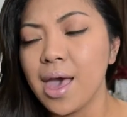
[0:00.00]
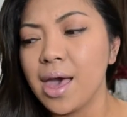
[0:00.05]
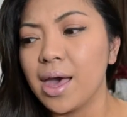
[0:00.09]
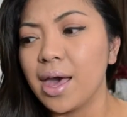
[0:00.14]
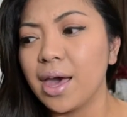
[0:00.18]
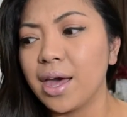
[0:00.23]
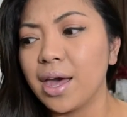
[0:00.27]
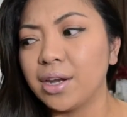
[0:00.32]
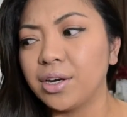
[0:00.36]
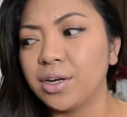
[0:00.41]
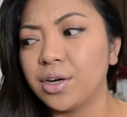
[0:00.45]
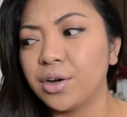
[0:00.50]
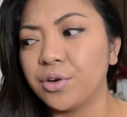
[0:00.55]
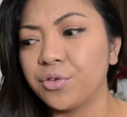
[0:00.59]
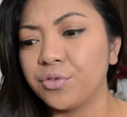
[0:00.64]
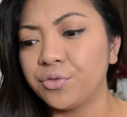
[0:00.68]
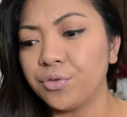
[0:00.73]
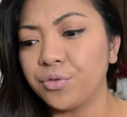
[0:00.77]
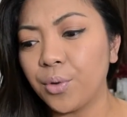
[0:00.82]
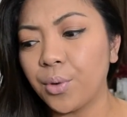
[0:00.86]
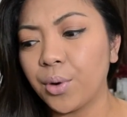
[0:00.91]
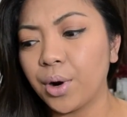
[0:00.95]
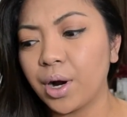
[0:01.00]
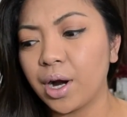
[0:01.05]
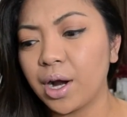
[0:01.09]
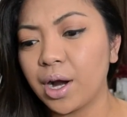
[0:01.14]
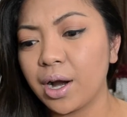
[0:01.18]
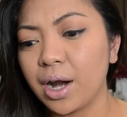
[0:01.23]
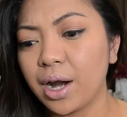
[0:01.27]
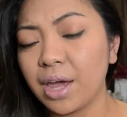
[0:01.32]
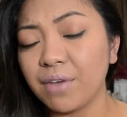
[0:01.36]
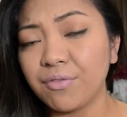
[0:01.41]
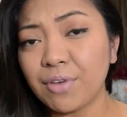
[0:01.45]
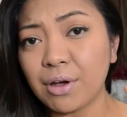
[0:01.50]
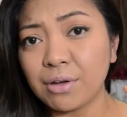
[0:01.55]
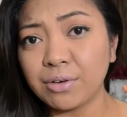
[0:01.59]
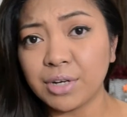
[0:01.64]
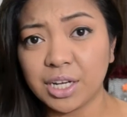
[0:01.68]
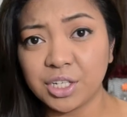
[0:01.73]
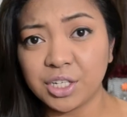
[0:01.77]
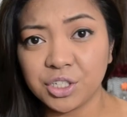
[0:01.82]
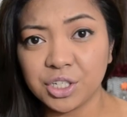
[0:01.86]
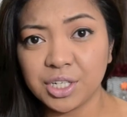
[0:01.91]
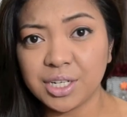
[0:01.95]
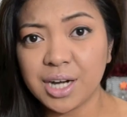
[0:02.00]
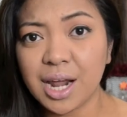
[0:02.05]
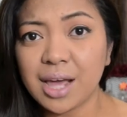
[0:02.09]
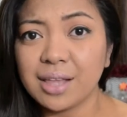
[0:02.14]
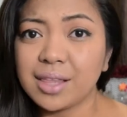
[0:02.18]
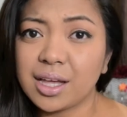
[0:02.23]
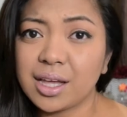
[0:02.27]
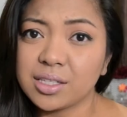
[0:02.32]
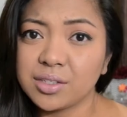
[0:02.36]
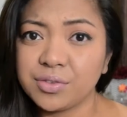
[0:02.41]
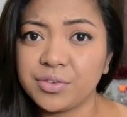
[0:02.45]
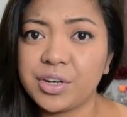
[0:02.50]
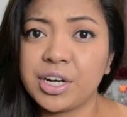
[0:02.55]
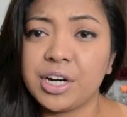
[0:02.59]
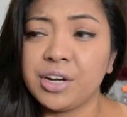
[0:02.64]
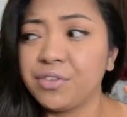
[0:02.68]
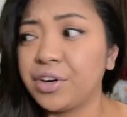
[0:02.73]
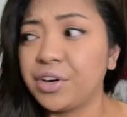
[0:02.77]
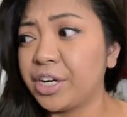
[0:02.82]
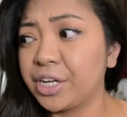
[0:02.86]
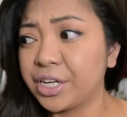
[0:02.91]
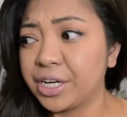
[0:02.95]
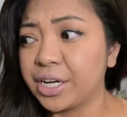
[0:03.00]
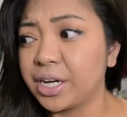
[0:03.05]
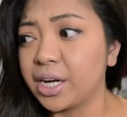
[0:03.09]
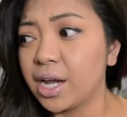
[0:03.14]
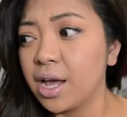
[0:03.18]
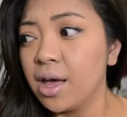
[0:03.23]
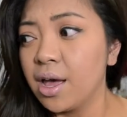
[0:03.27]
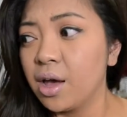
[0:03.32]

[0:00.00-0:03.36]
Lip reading: And for a foundation, that's very good.